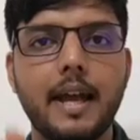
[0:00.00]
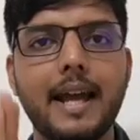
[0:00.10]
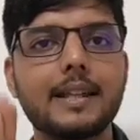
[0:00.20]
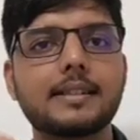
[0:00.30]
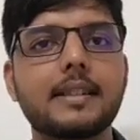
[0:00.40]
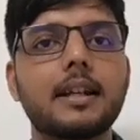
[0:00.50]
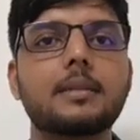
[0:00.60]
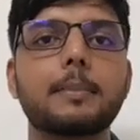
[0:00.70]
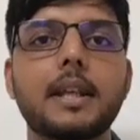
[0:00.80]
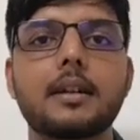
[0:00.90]
as
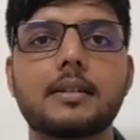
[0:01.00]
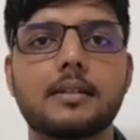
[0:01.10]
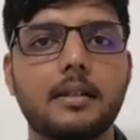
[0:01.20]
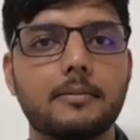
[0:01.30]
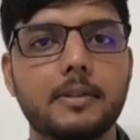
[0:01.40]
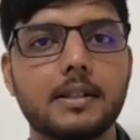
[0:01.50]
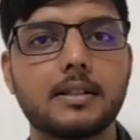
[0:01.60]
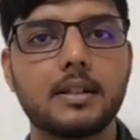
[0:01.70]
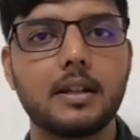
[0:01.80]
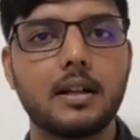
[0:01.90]
that mirror surface.